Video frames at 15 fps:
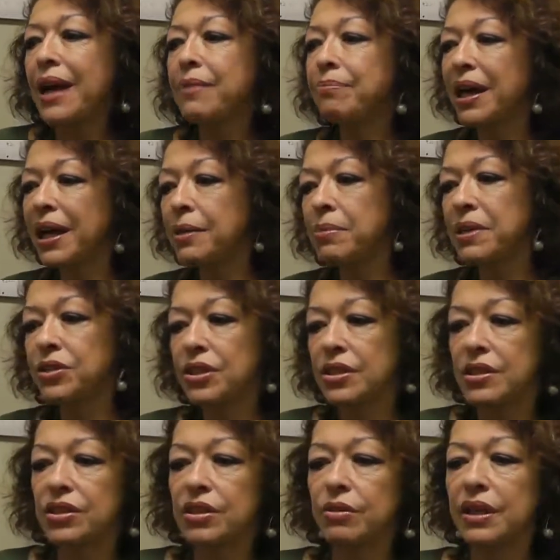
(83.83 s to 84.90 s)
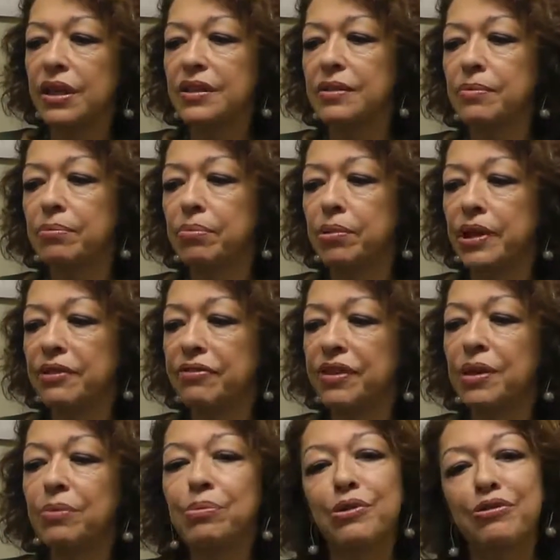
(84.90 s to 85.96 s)
And maybe just doing some
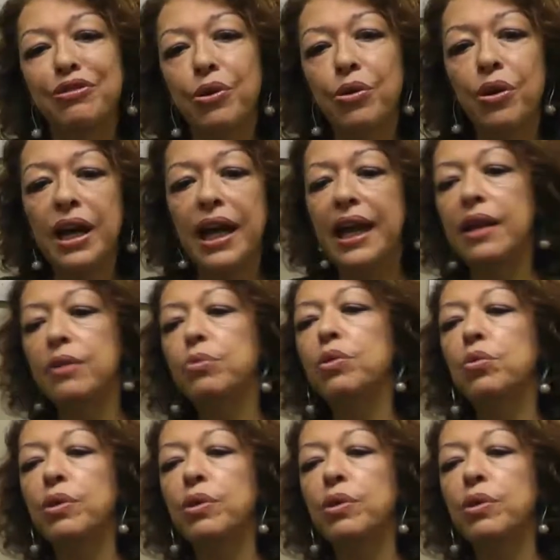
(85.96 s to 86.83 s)
briefing beforehand.